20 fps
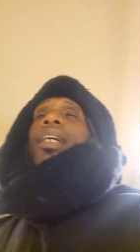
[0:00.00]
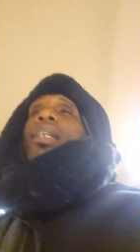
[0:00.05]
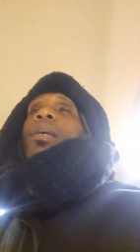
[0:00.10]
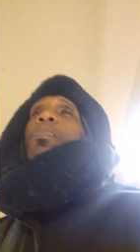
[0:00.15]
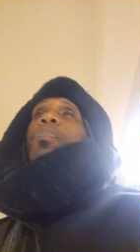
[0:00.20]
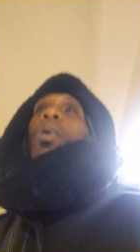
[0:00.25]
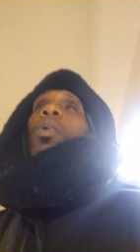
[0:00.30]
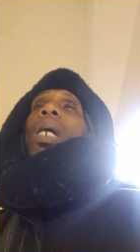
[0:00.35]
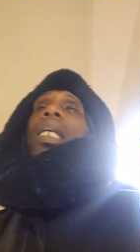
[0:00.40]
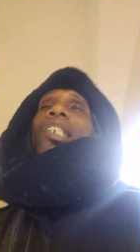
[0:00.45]

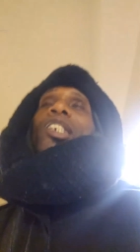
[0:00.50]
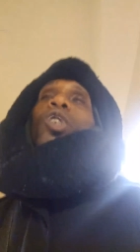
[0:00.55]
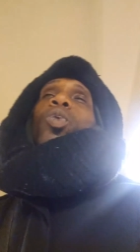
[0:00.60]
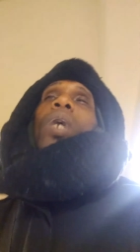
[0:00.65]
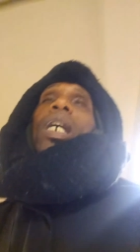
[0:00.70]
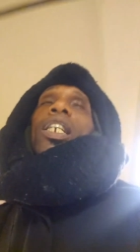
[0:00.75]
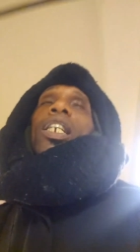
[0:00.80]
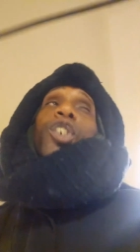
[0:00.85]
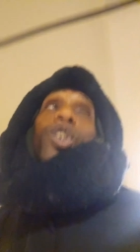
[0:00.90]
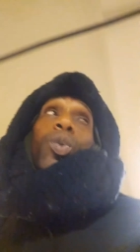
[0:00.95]
Watch
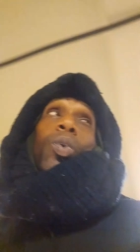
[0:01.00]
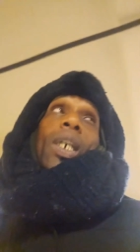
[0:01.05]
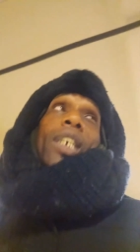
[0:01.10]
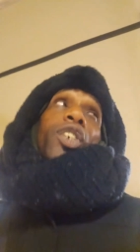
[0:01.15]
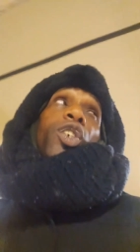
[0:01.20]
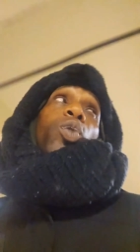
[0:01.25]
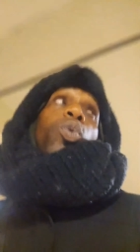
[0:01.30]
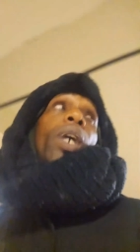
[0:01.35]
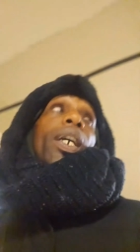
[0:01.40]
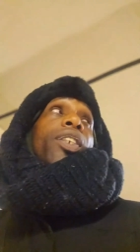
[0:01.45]

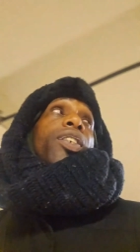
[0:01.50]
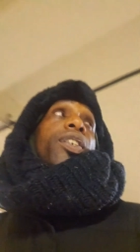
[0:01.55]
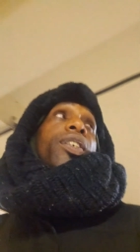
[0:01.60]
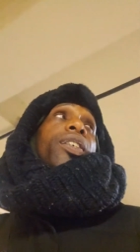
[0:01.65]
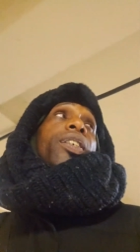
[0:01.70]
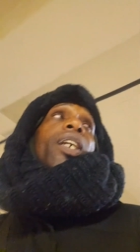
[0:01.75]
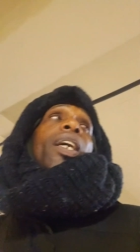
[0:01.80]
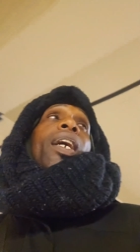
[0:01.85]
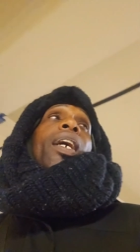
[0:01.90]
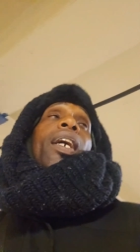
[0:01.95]

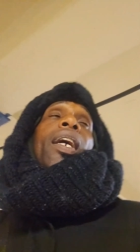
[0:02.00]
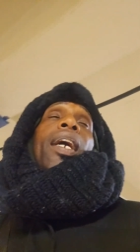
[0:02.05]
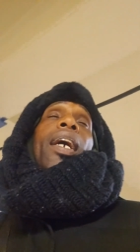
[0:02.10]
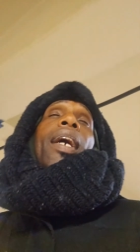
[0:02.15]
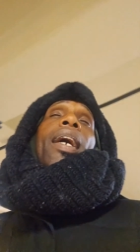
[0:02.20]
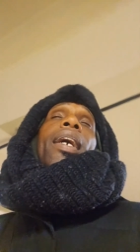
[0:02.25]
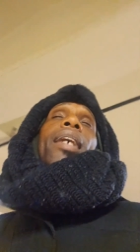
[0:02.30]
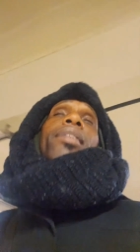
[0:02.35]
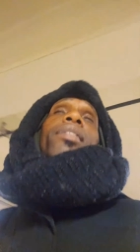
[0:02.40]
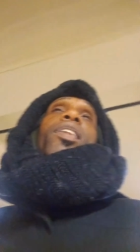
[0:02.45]
this.
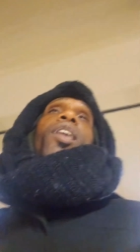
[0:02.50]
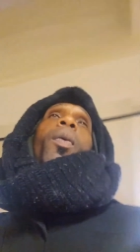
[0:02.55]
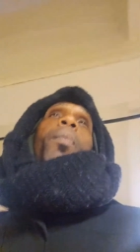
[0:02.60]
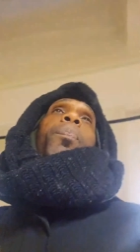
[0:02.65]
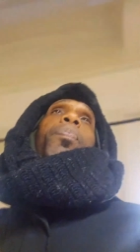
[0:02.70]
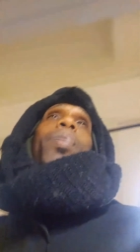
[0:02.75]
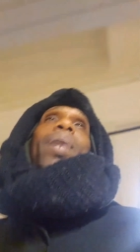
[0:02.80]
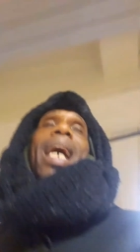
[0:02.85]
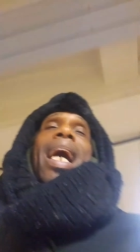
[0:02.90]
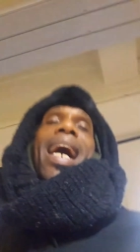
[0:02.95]
In the
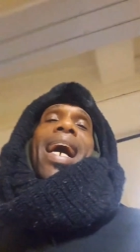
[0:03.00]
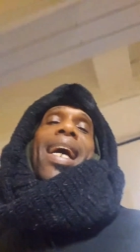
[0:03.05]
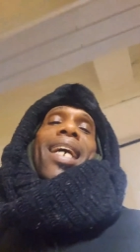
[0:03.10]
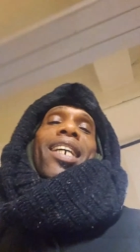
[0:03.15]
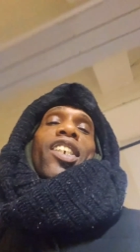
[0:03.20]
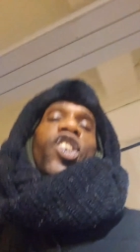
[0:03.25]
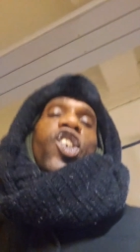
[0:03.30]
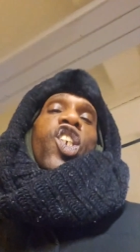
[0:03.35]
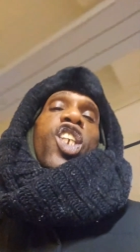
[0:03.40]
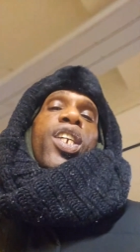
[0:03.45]

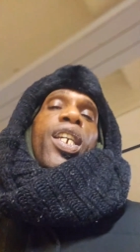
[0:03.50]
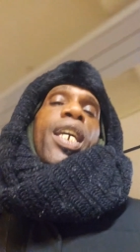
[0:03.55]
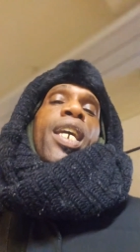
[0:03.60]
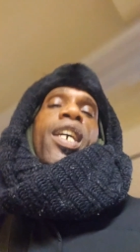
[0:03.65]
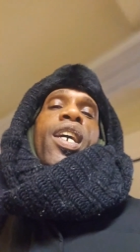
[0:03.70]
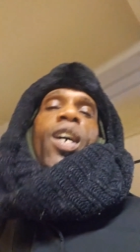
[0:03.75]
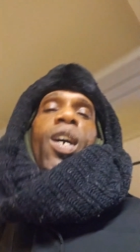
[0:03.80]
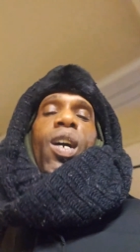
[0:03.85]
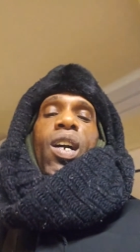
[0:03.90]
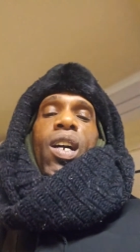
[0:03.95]
past
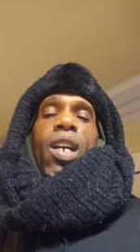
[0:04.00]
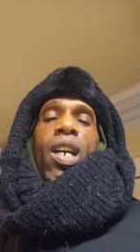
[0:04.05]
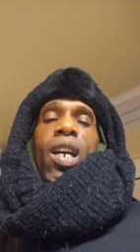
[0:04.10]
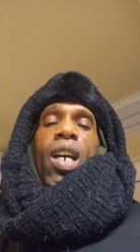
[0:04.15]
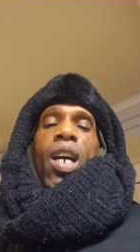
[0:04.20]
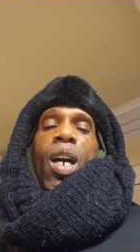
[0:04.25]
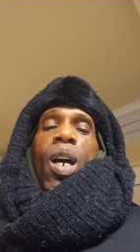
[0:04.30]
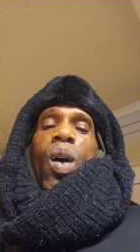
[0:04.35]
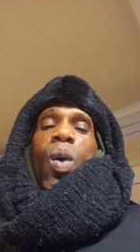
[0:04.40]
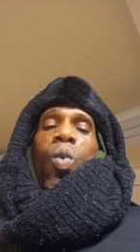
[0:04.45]
year,
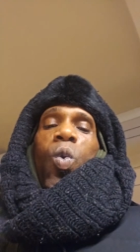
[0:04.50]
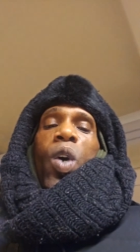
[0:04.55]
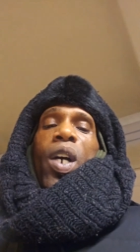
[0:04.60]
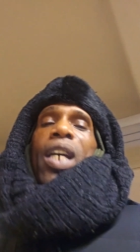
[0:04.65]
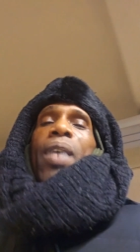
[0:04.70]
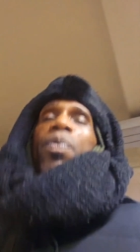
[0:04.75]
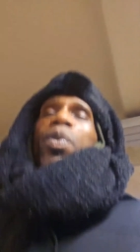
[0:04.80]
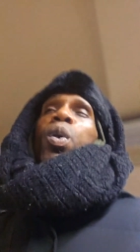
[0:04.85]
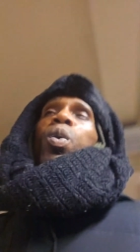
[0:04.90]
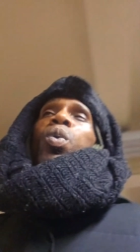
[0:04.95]
what
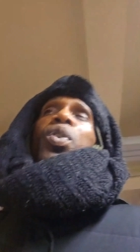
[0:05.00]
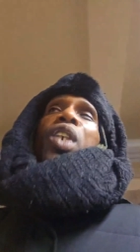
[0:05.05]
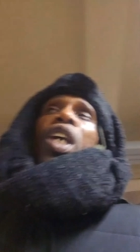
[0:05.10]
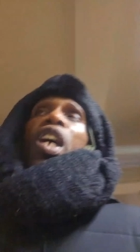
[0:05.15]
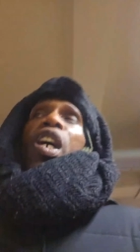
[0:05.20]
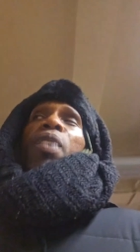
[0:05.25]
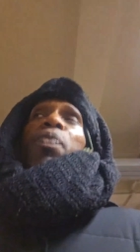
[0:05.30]
have you done for